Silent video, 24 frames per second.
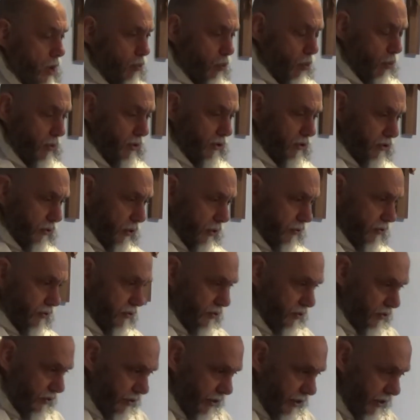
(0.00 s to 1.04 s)
When we start
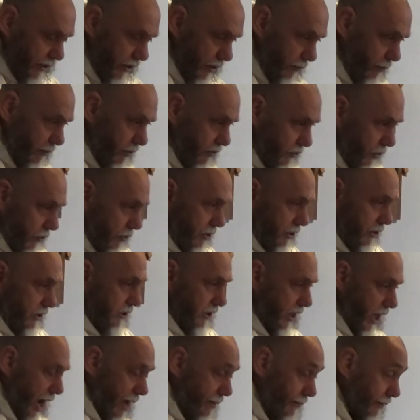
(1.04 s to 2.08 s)
seeking, we start
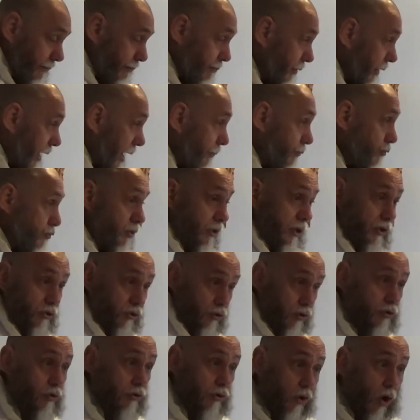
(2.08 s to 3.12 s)
climbing, perhaps we need
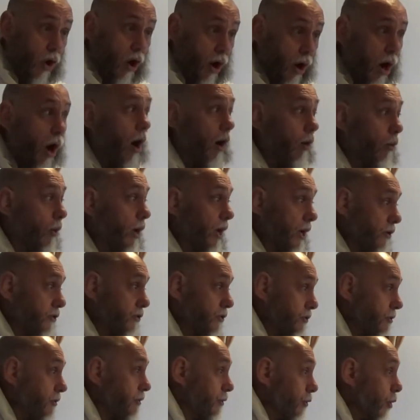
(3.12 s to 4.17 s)
to claw our way
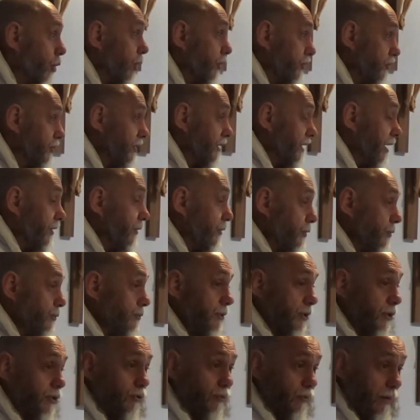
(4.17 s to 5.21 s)
to the Lord to get
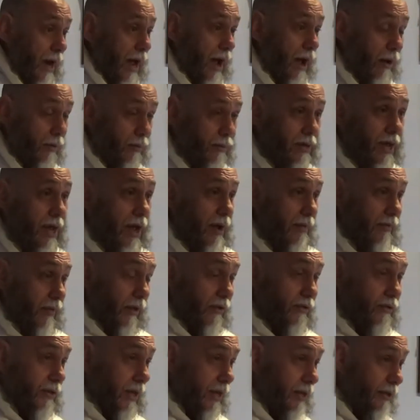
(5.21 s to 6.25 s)
through the crowd
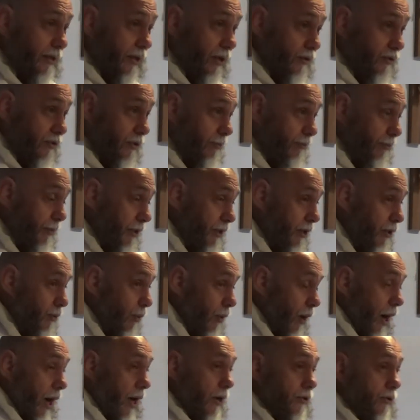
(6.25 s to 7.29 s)
that's telling us to be
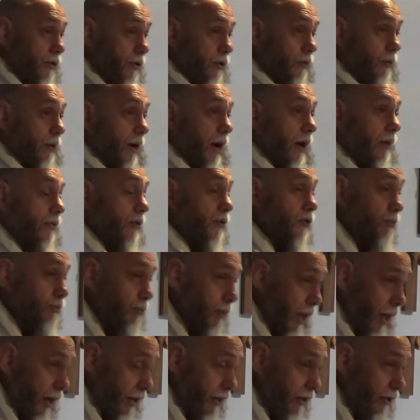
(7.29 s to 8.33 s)
quiet, or the crowd that's
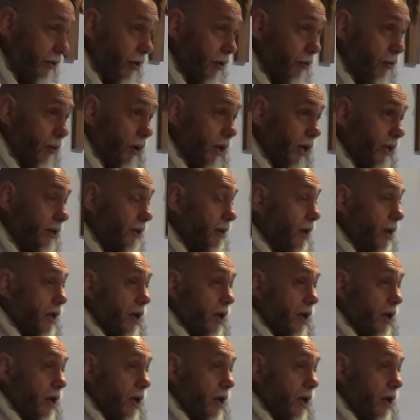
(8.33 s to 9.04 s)
blocking our way,